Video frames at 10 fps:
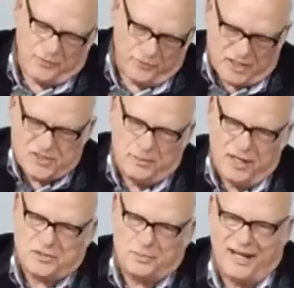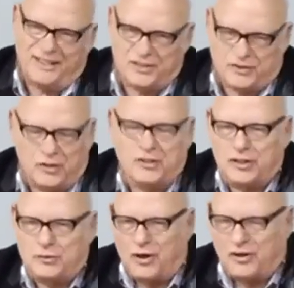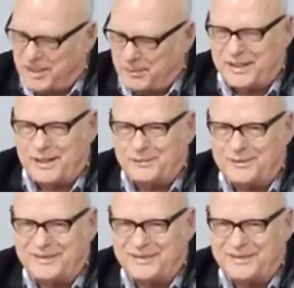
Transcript: bless you much, man. You're doing a good work. Keep it up.